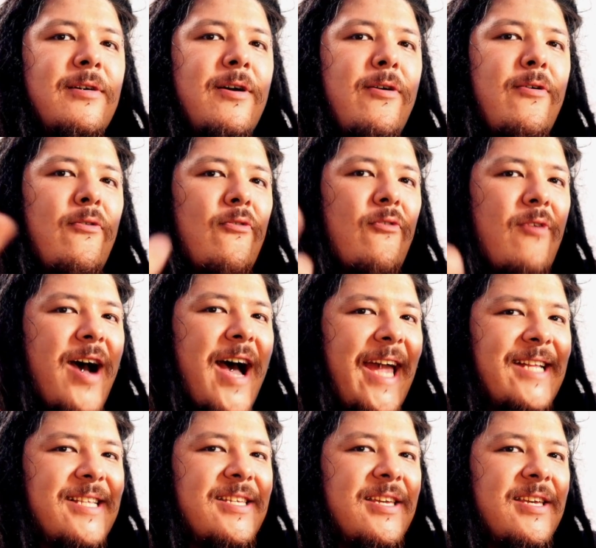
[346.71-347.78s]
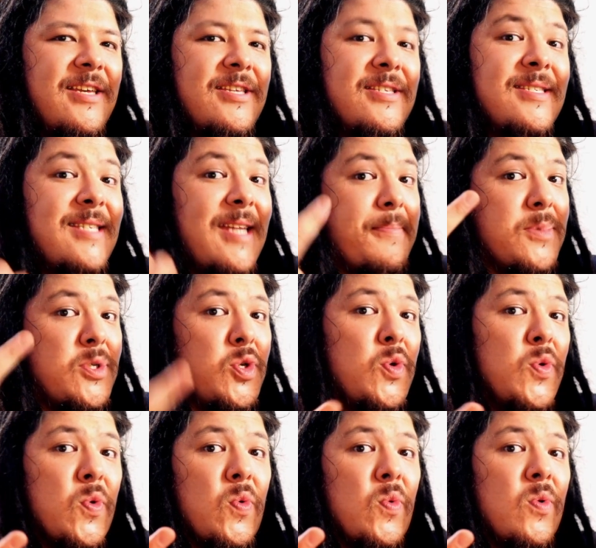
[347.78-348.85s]
Right. Step
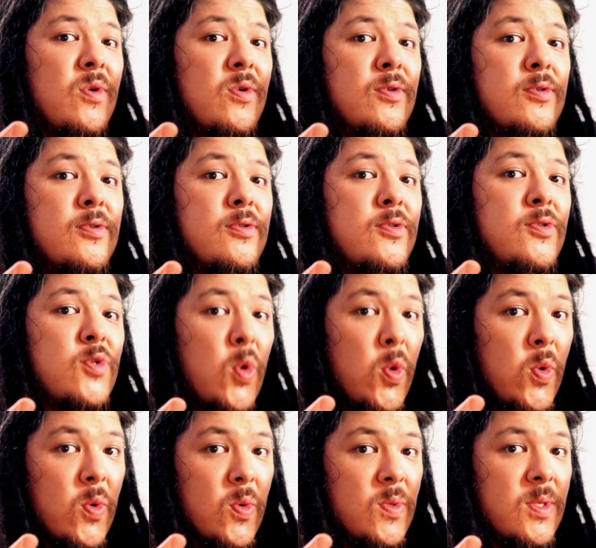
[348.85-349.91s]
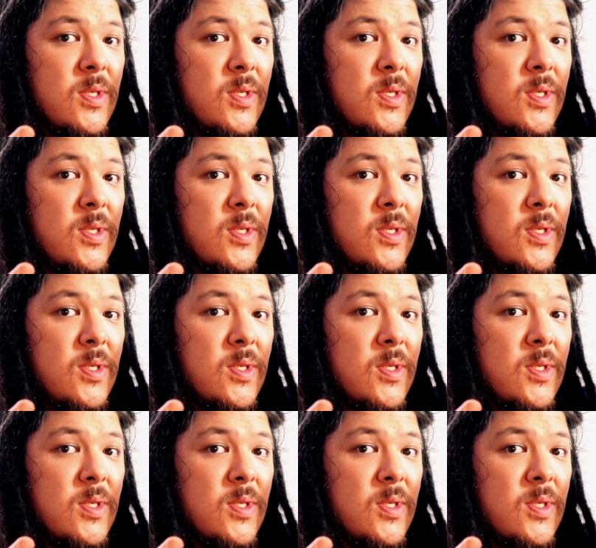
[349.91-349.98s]
2. Tools.